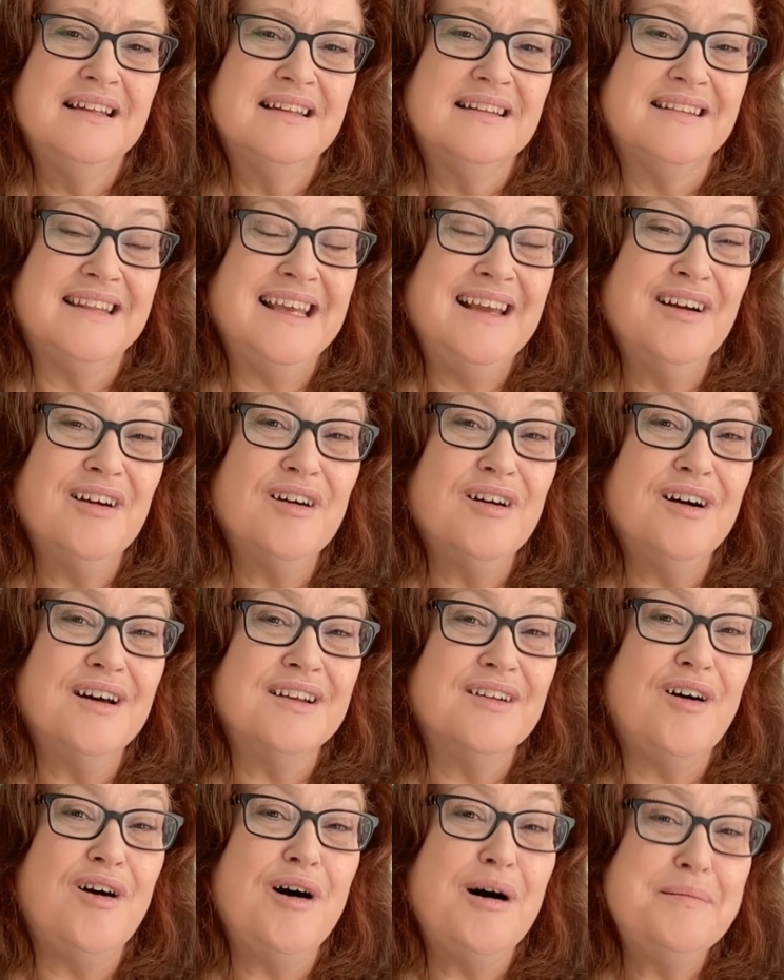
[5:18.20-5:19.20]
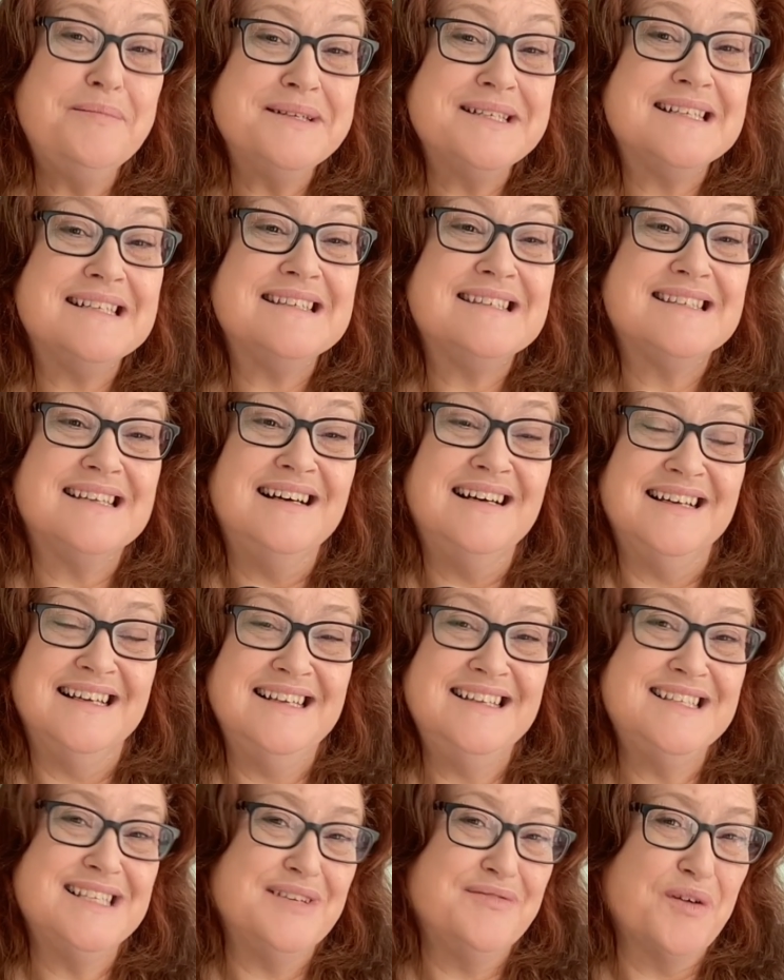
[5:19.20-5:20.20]
They are on opposite
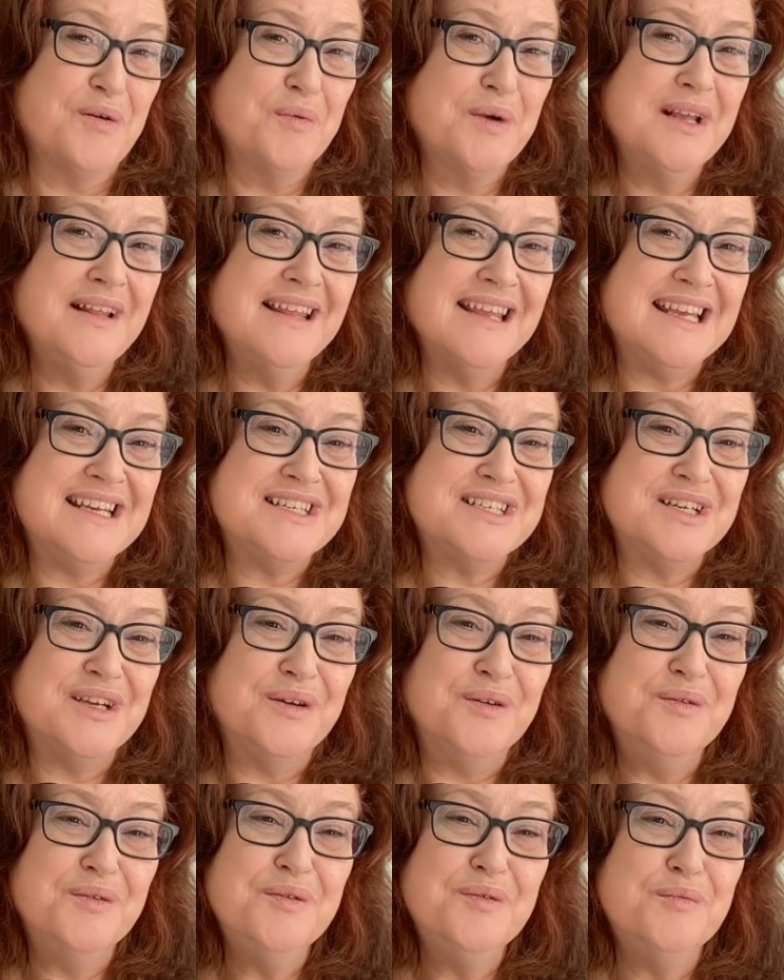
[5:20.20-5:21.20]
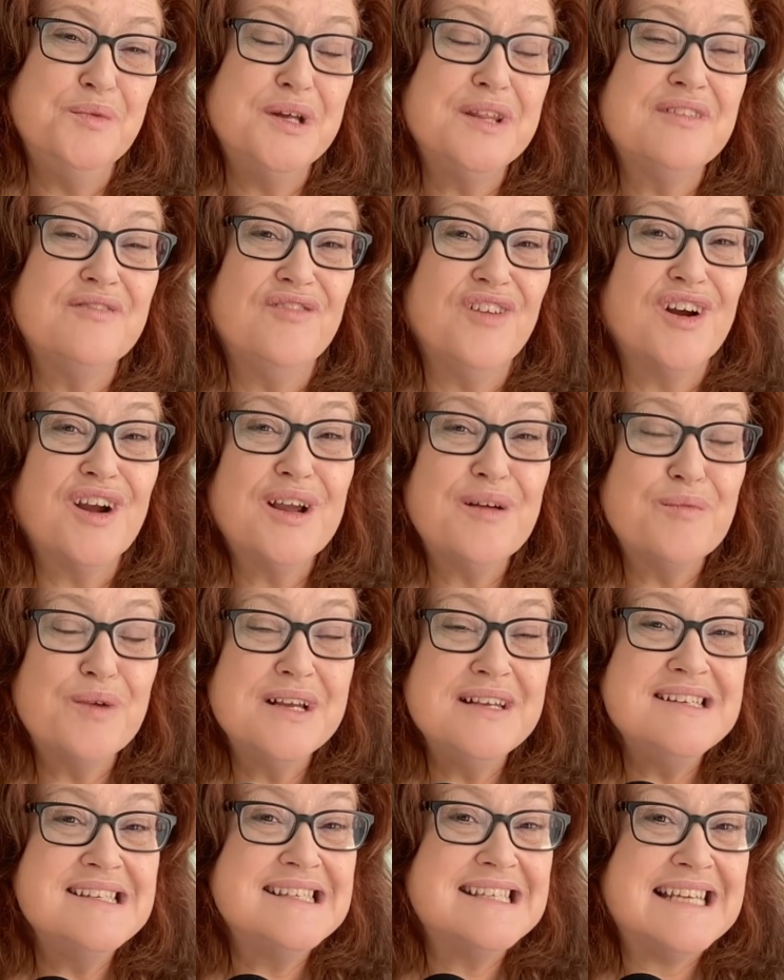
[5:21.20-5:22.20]
sides of a real issue with very
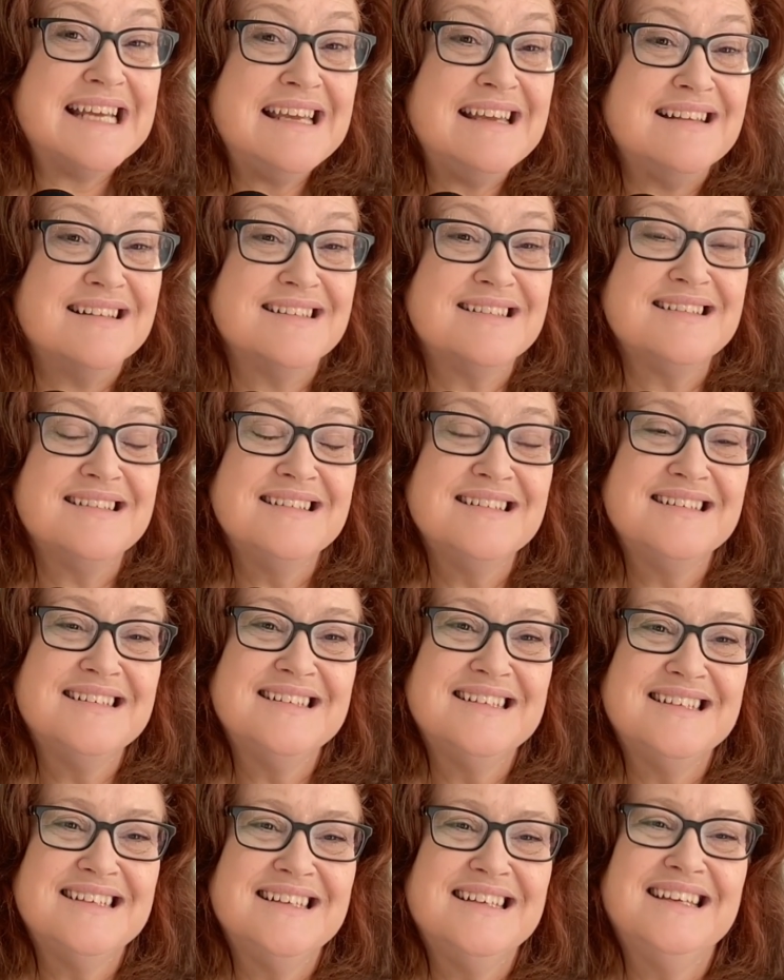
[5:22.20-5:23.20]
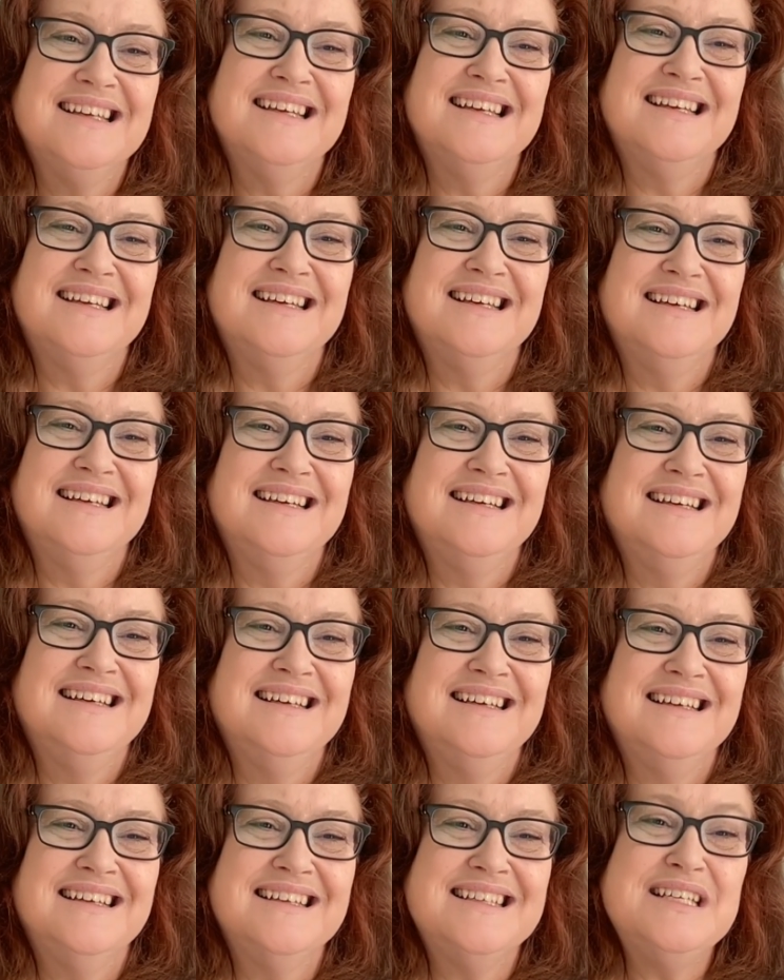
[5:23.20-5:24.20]
real stakes.
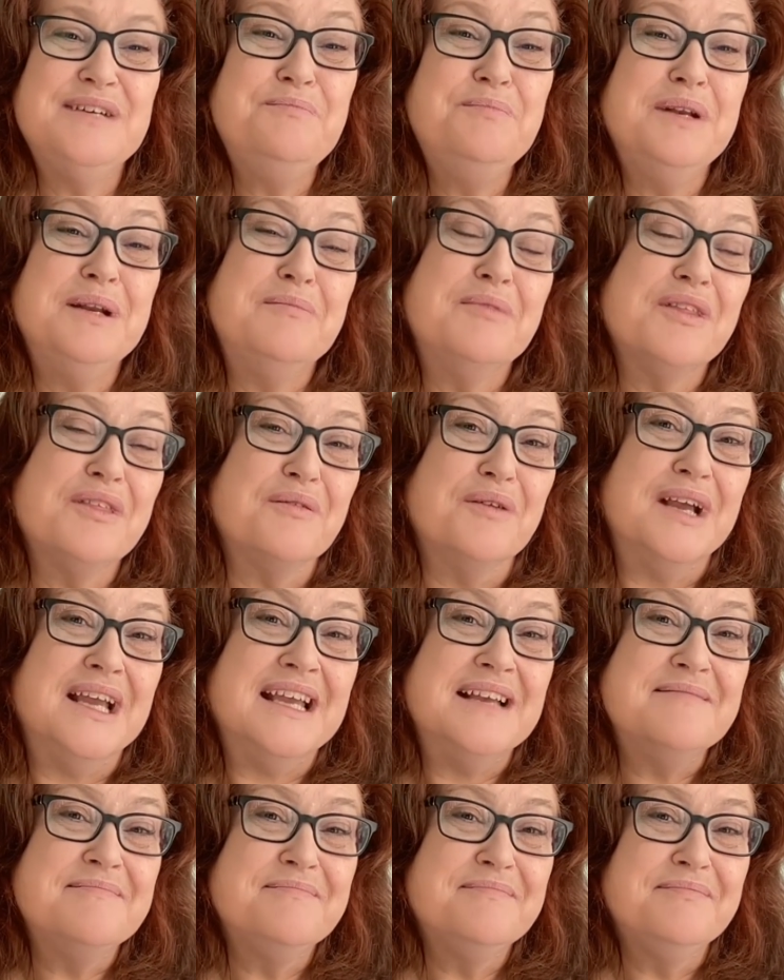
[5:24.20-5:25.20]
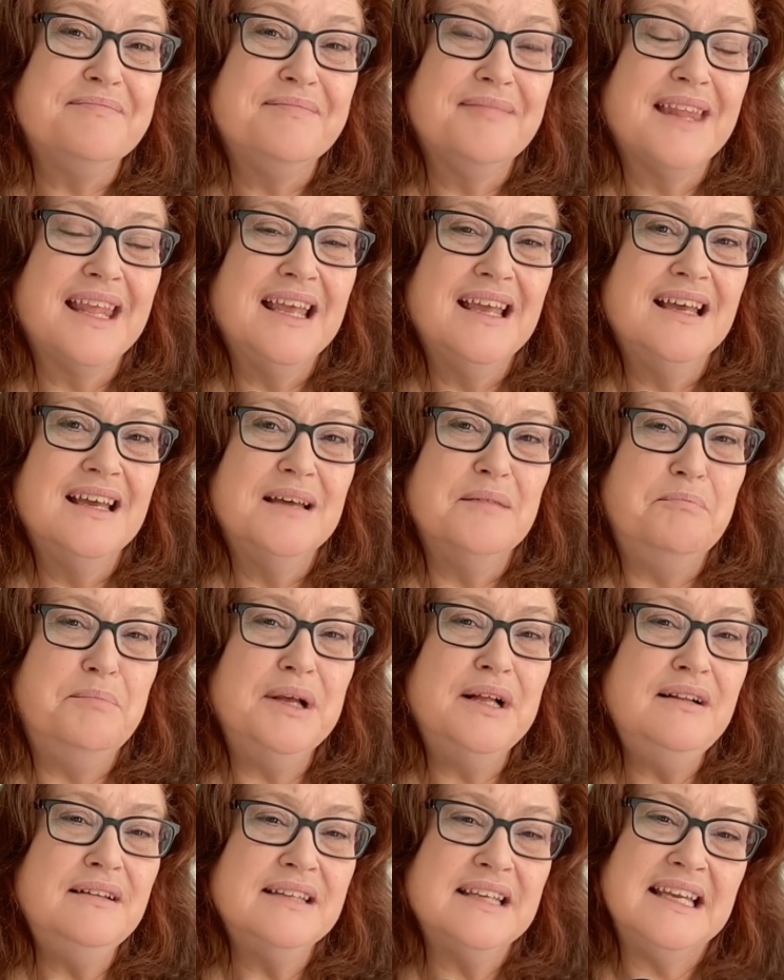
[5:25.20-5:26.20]
Tip number 3.
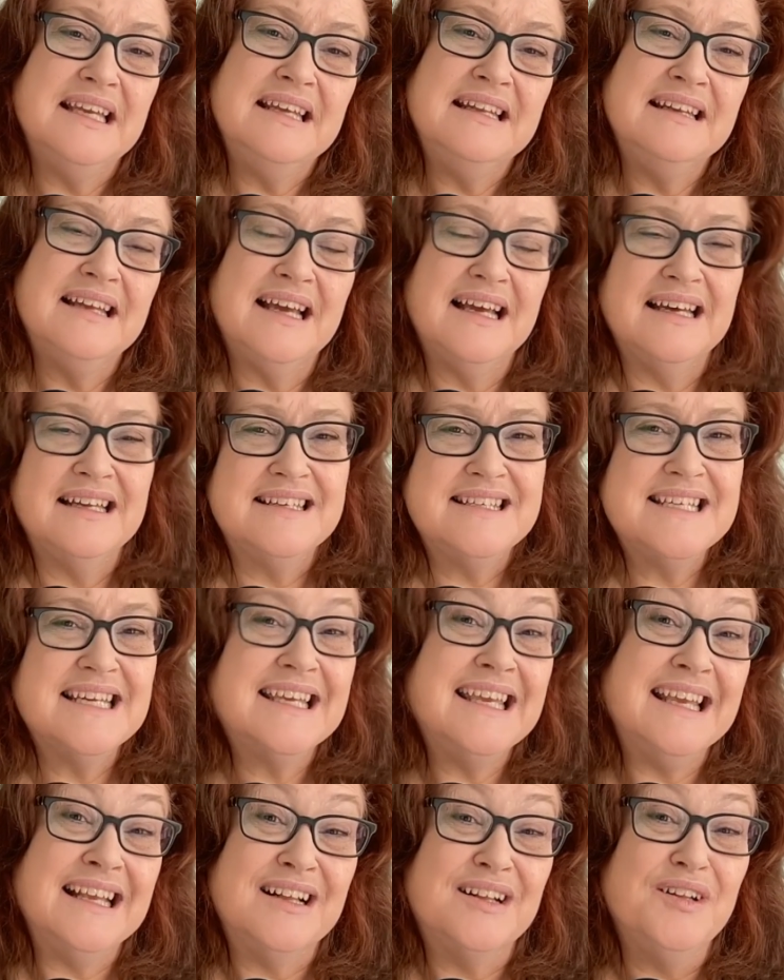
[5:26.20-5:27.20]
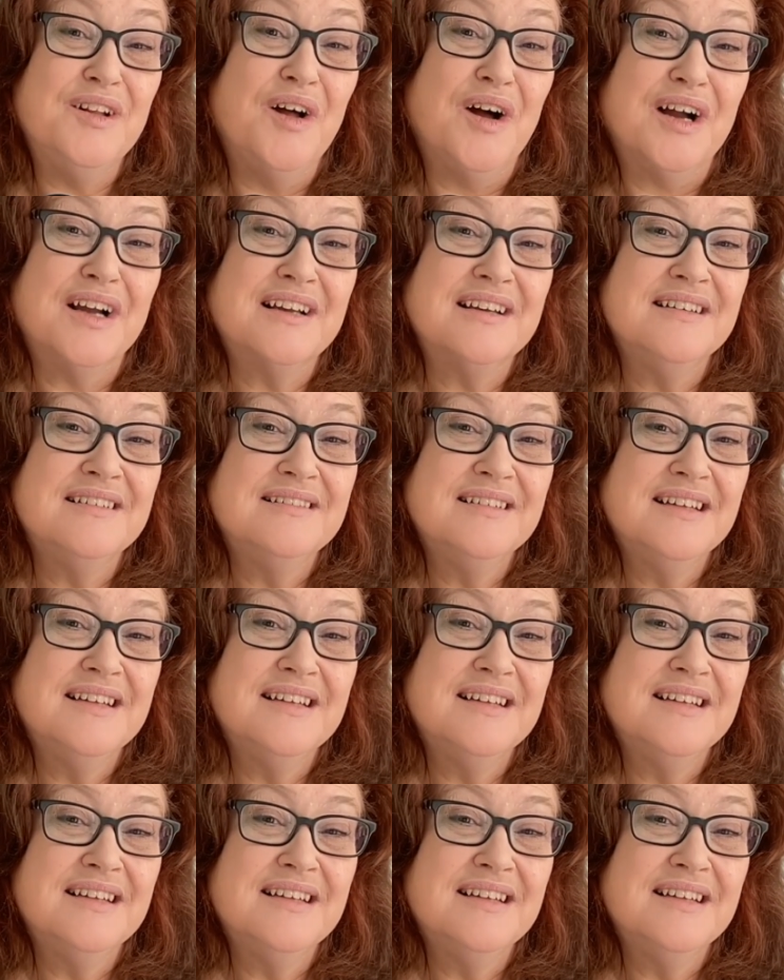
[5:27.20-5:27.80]
Build in a ticking clock.